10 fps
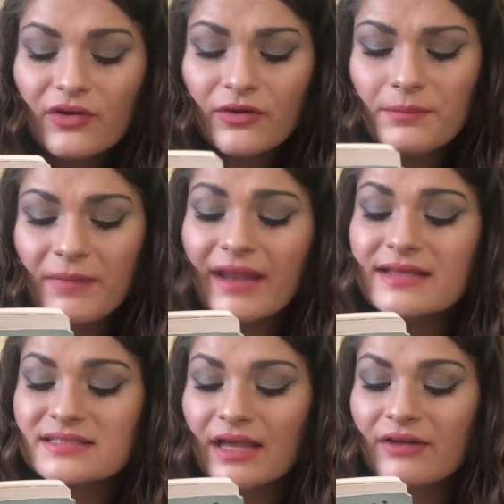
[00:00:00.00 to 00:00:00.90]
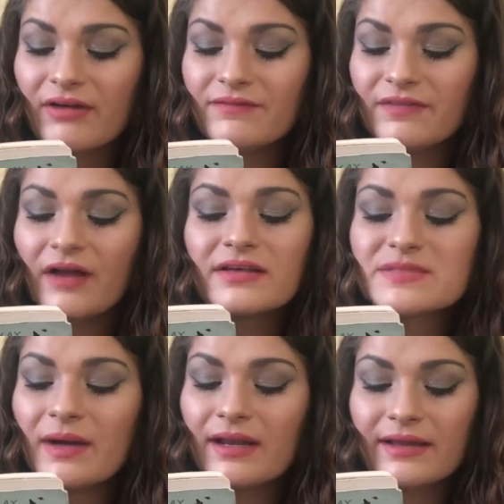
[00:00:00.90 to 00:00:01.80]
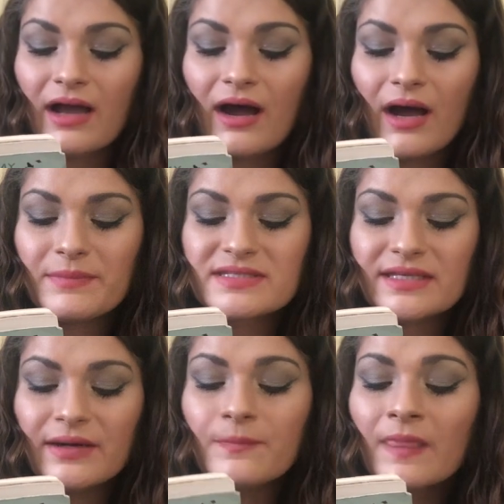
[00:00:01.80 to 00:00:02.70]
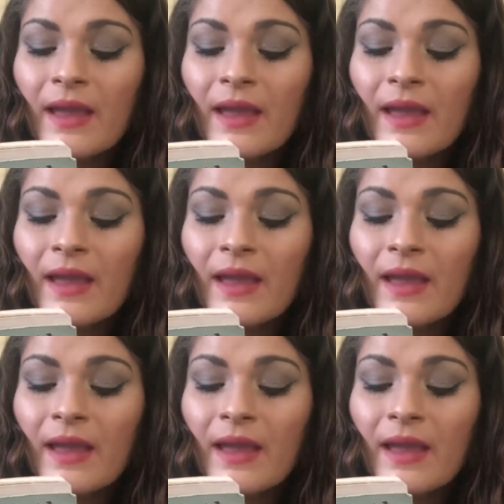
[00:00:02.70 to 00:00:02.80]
"Good man," exclaimed Grandfather, smiling like a harbour seal.